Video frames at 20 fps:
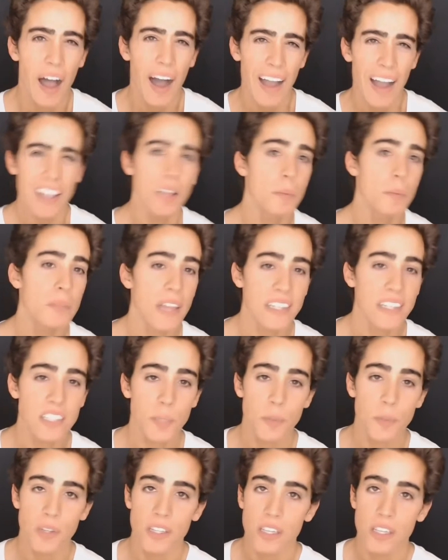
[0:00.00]
I am led
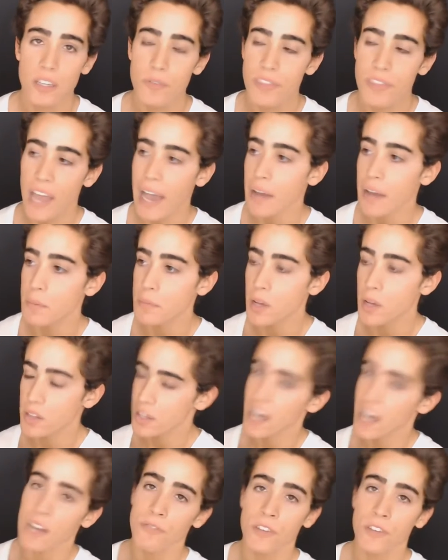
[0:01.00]
to believe that a
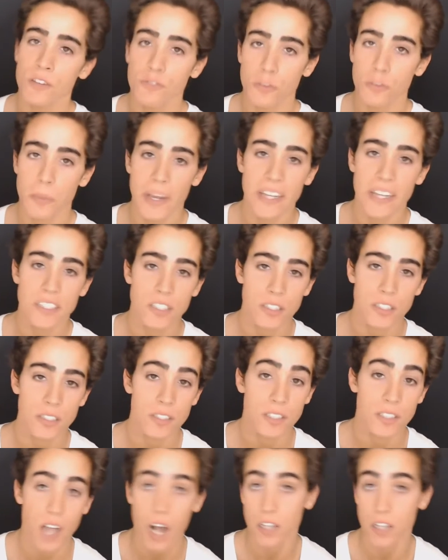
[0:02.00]
lot of
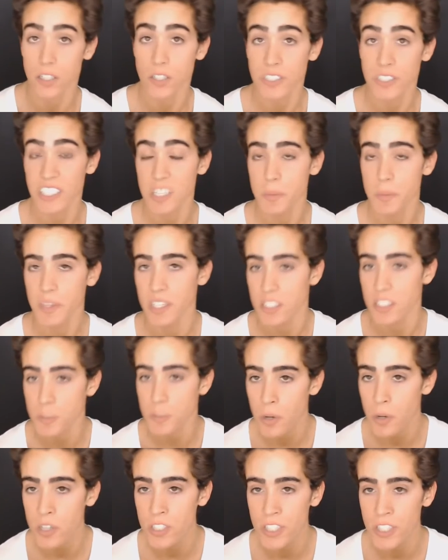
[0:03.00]
information Dr. Sebi is
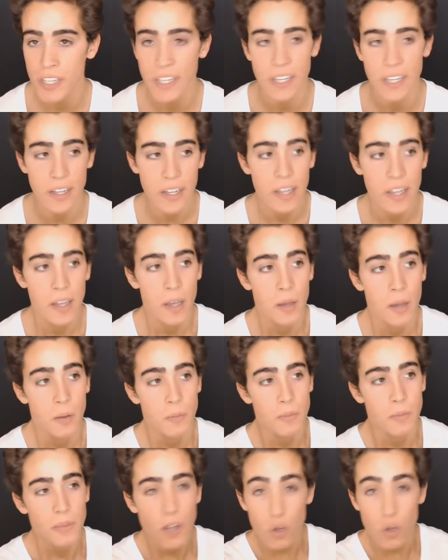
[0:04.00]
pushing
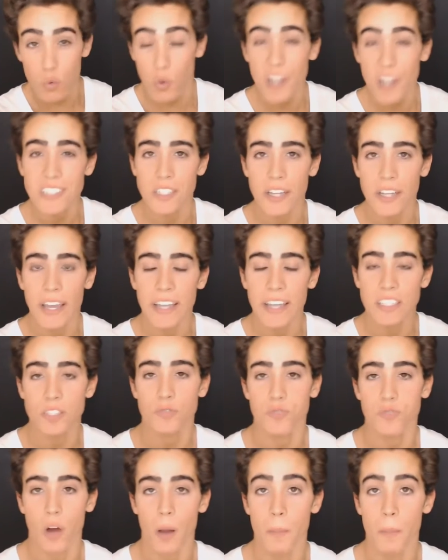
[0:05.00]
originates
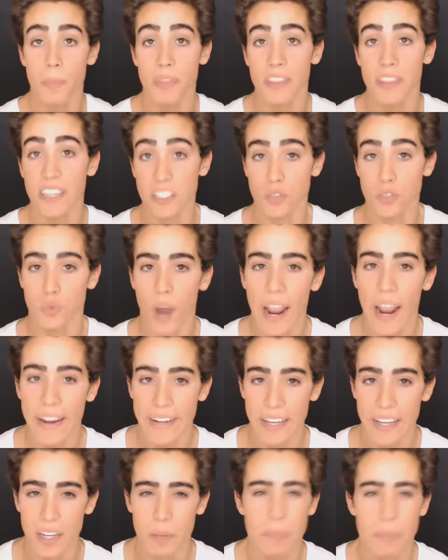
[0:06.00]
from this
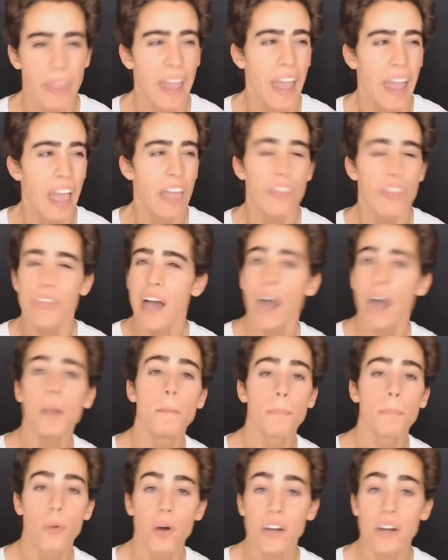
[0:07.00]
writing.
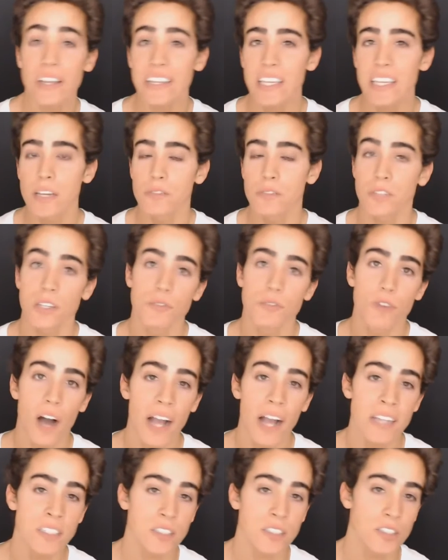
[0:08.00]
That book gives
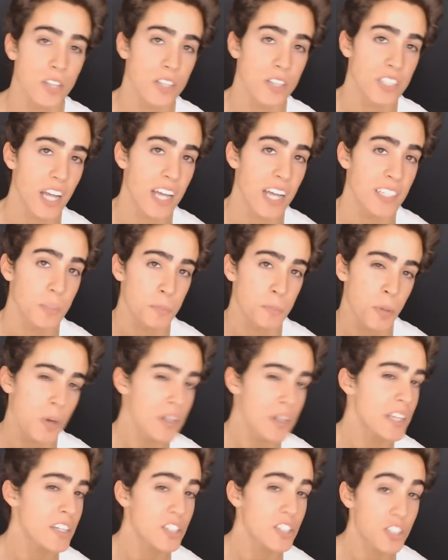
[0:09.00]
advice such as
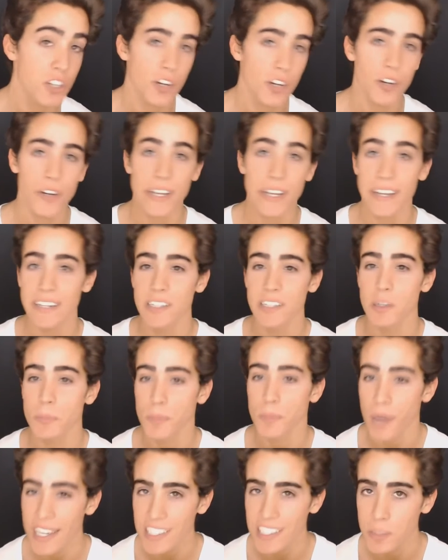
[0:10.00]
putting sugar in your
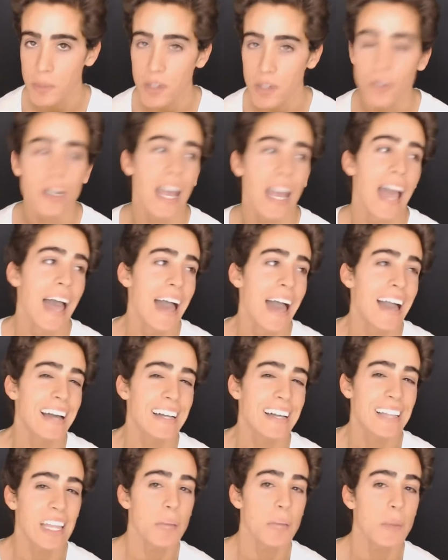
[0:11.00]
breast milk,
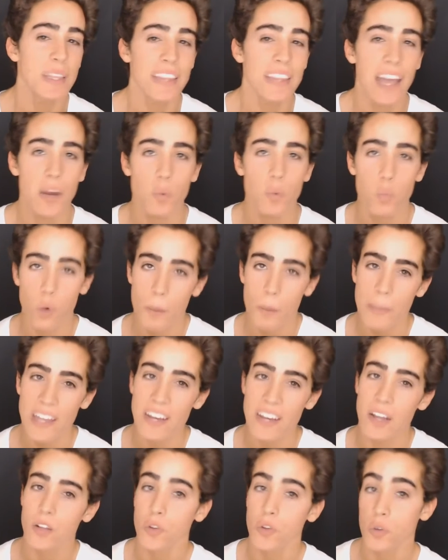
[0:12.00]
claiming that
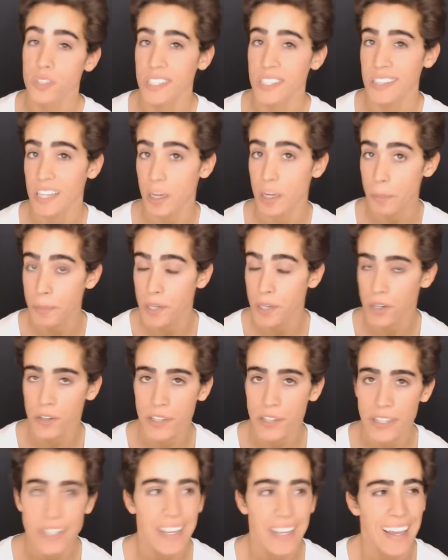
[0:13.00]
women losing their
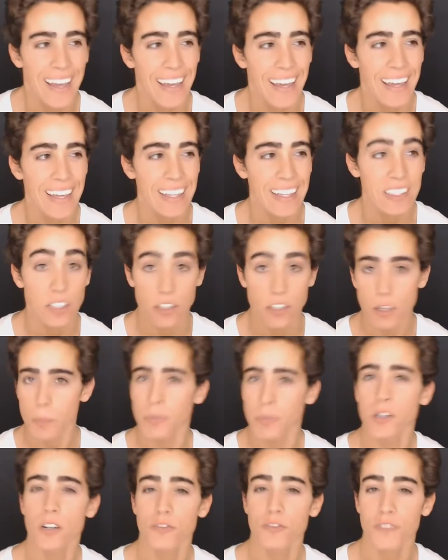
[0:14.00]
period is the
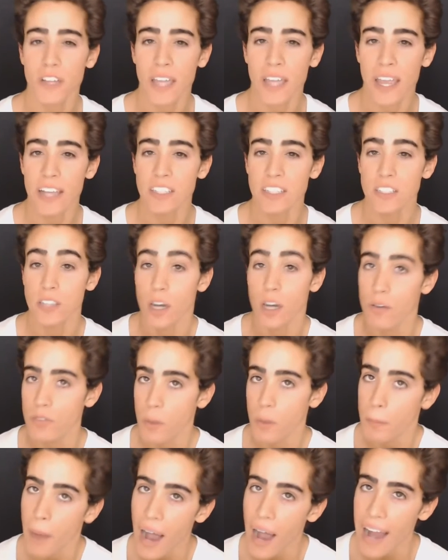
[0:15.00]
purification of
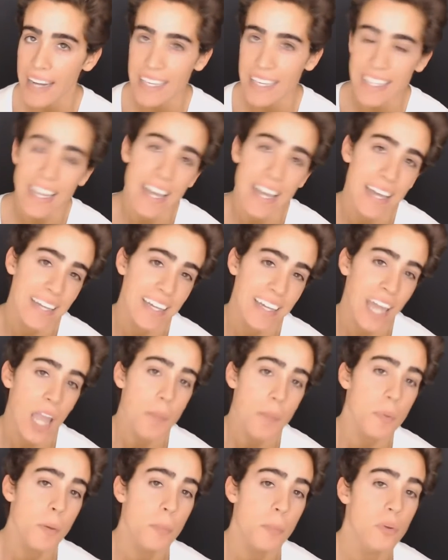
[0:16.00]
the body
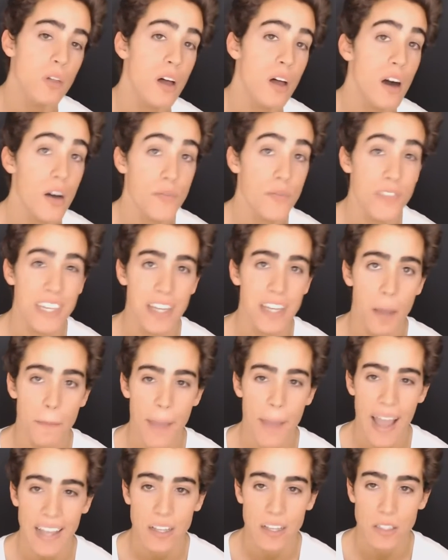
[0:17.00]
capable of the
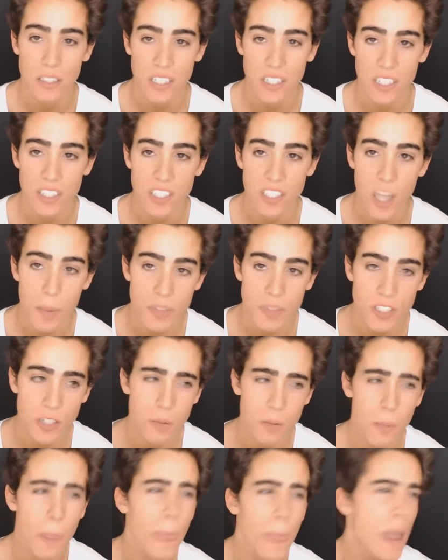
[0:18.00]
Immaculate
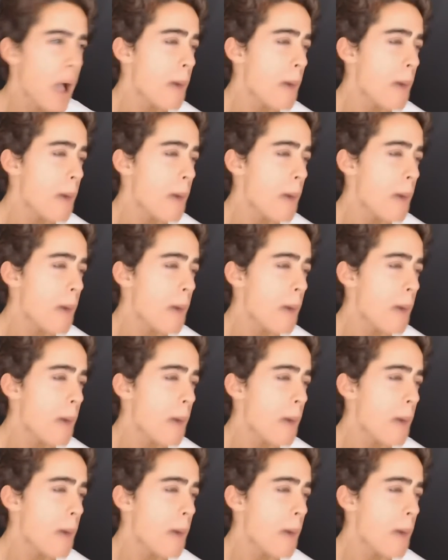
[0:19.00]
Conception.